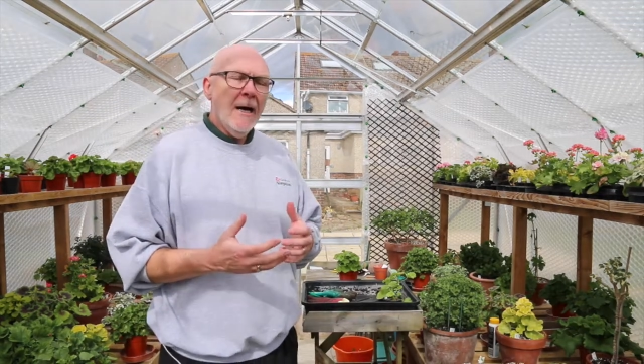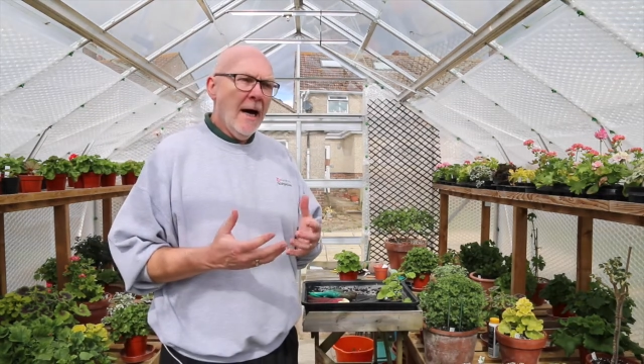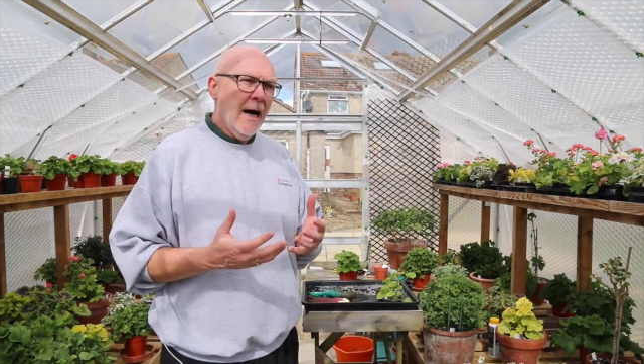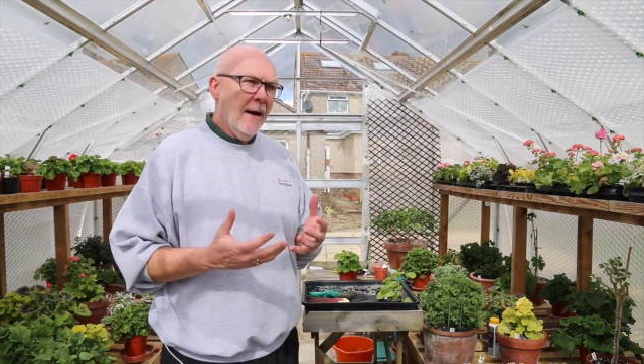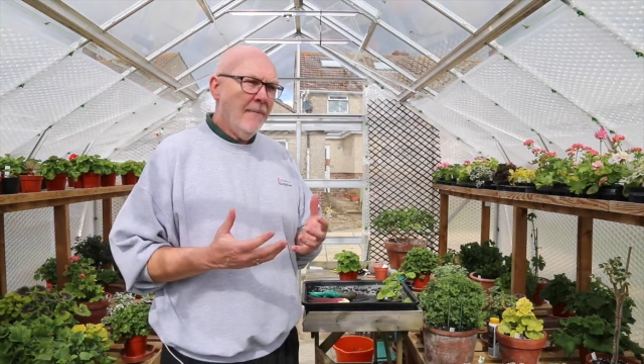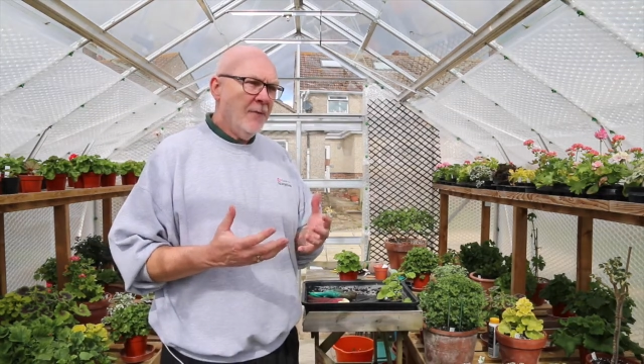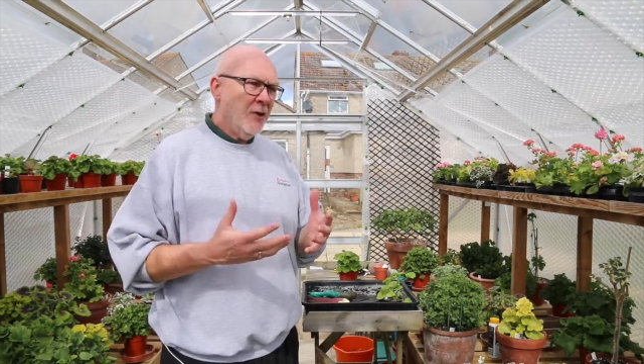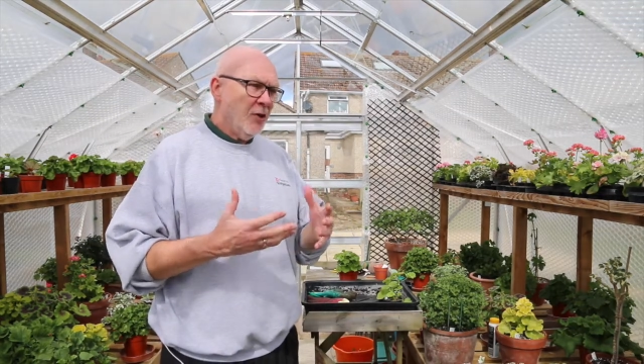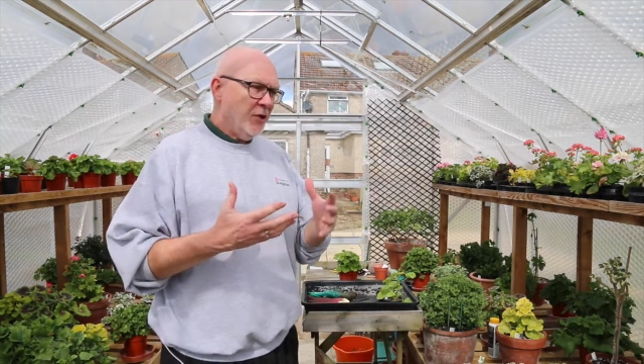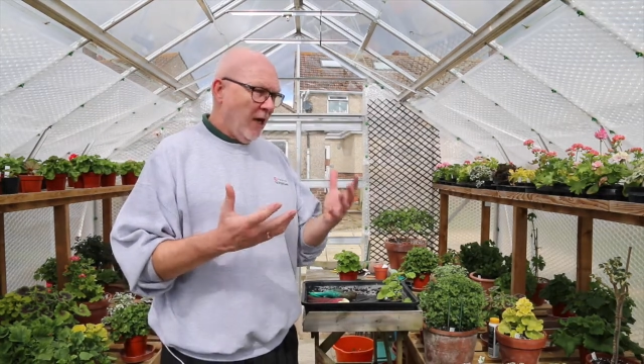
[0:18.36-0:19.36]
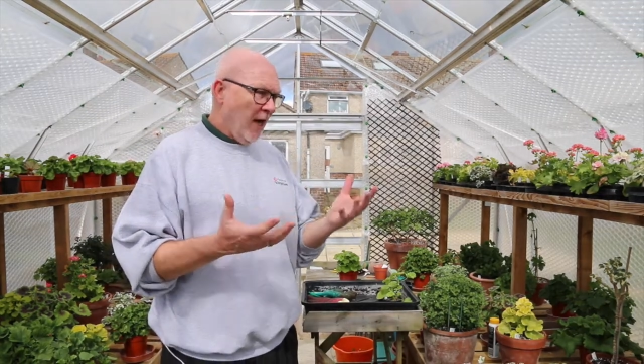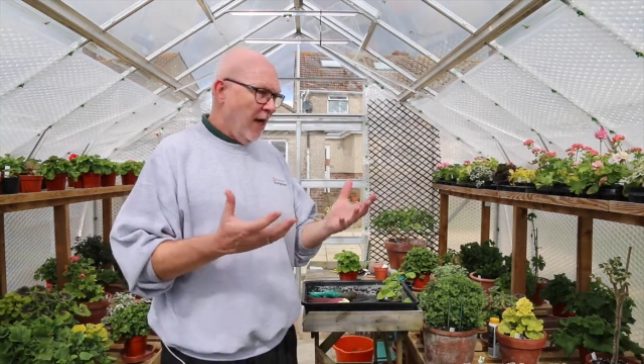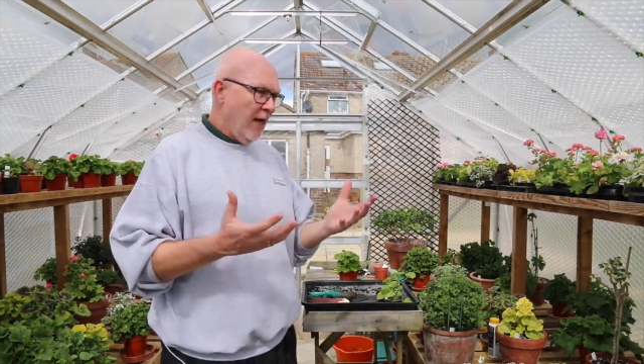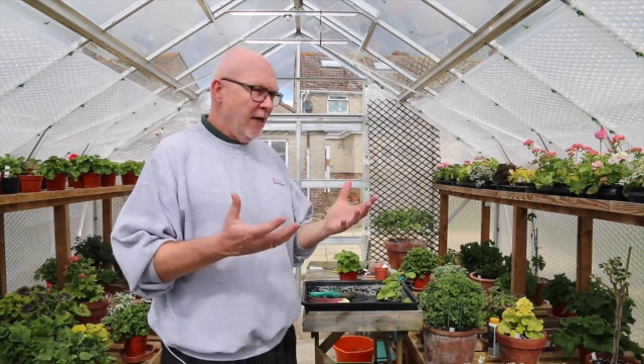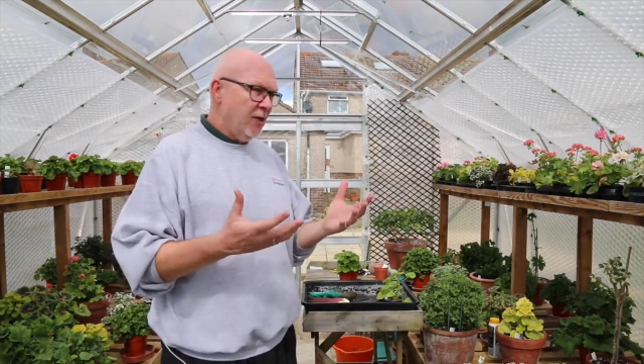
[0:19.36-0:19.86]
The
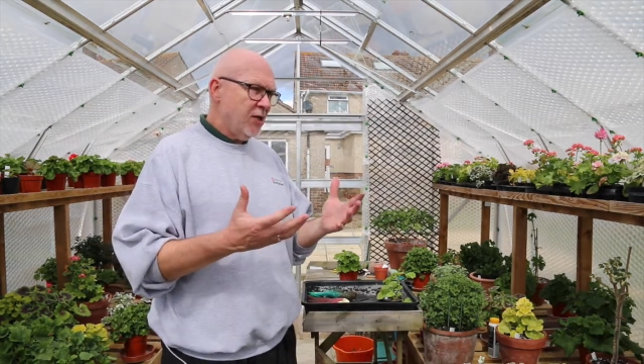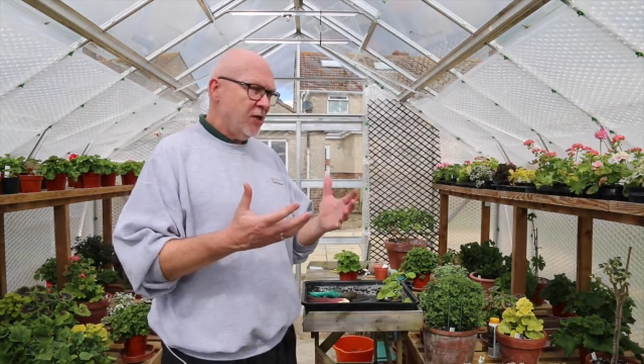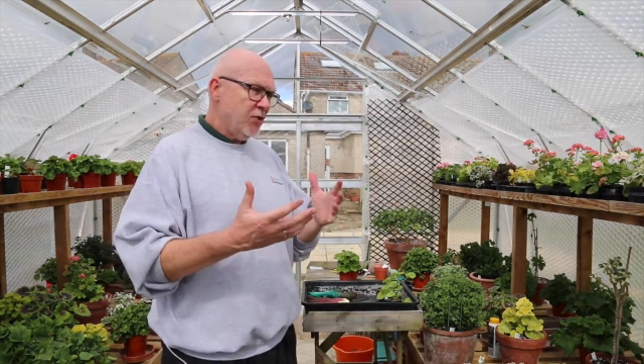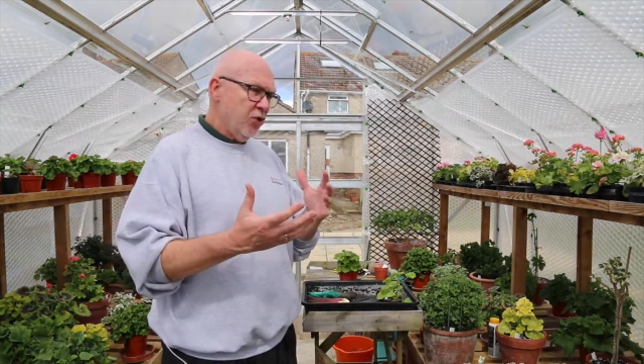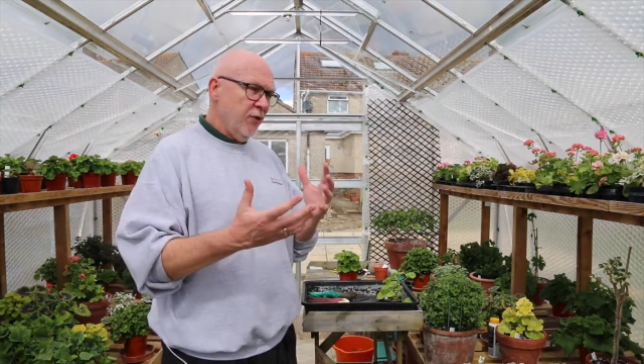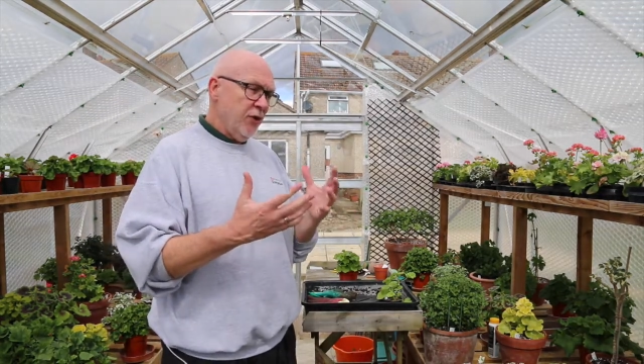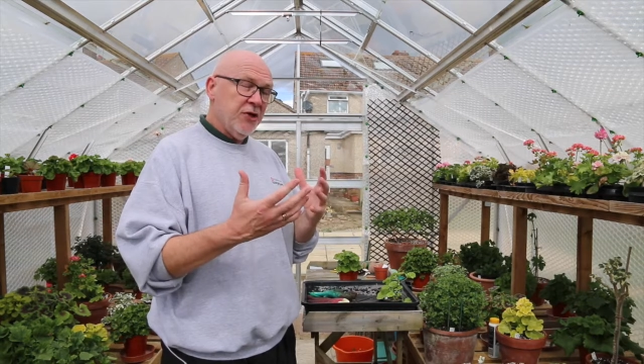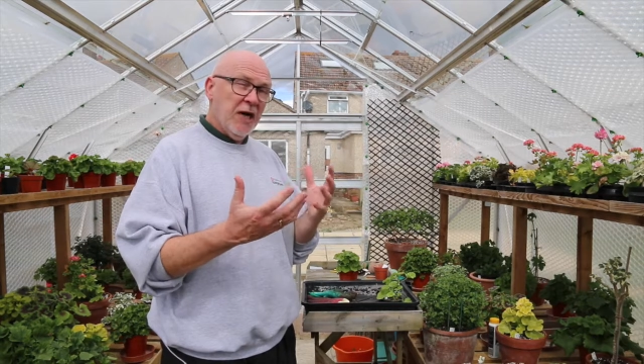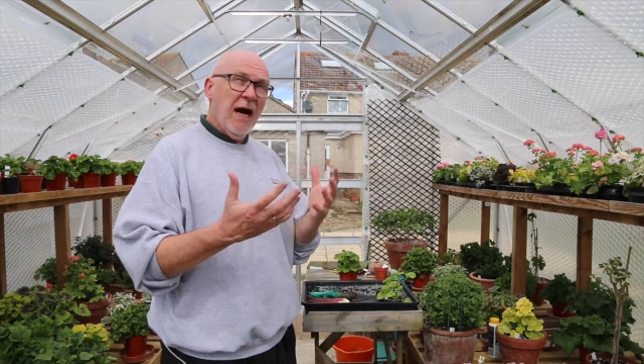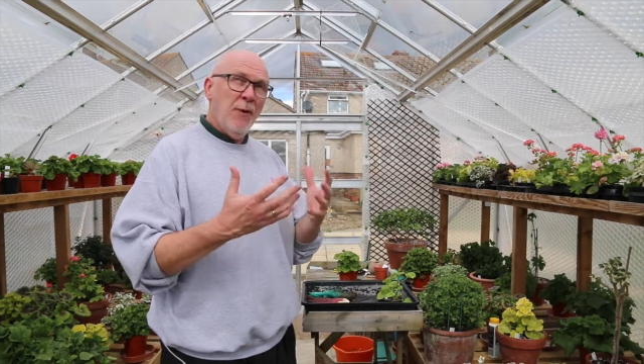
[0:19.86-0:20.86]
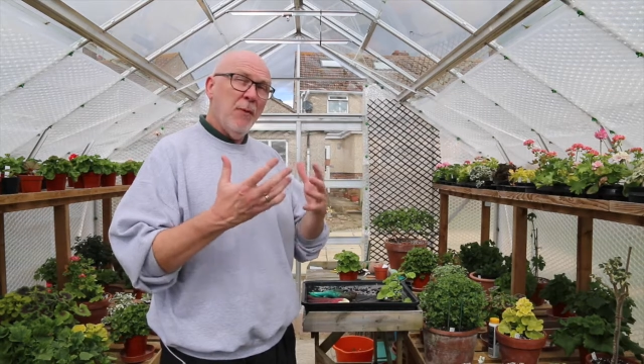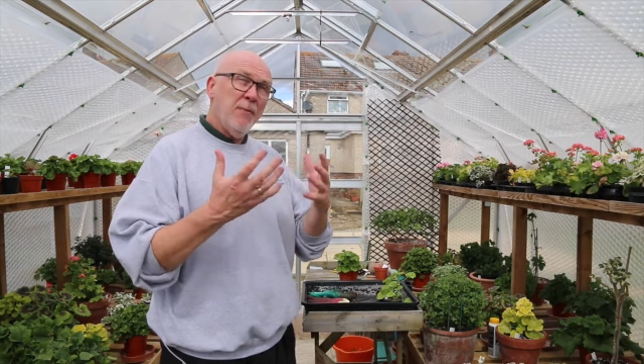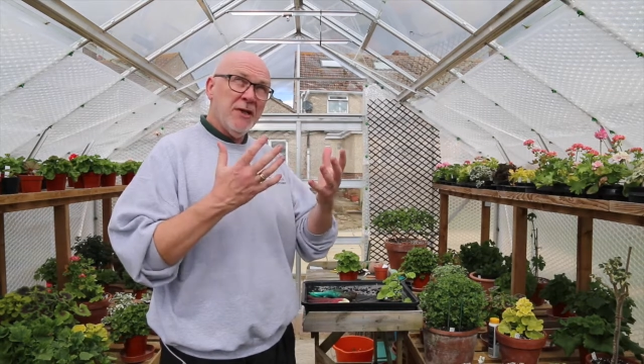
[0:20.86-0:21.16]
days, during the day,